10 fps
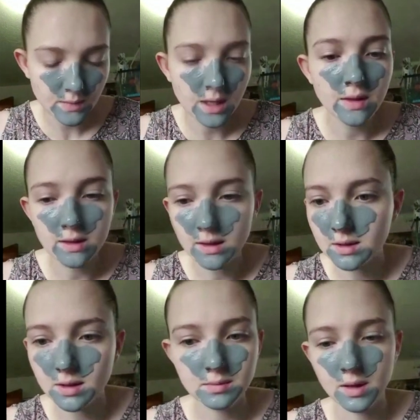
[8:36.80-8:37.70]
I think that's
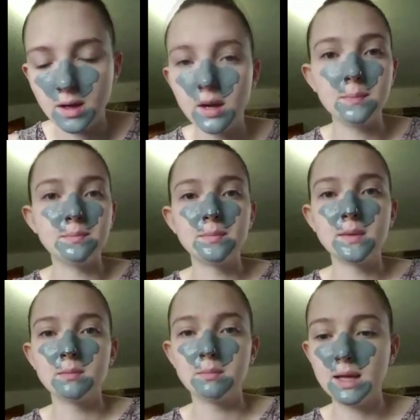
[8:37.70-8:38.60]
good.
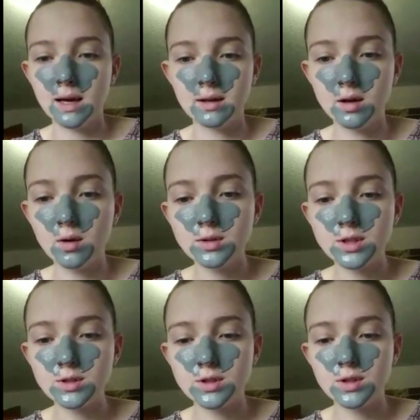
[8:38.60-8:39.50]
But yeah, you don't
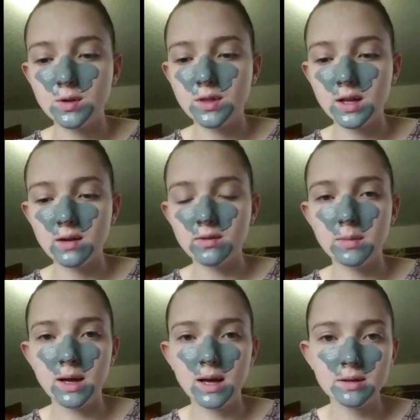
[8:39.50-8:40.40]
do too thick of a
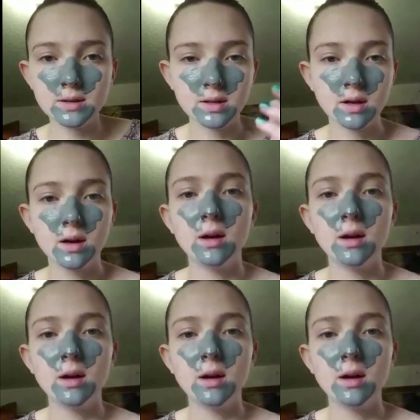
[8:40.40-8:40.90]
mask.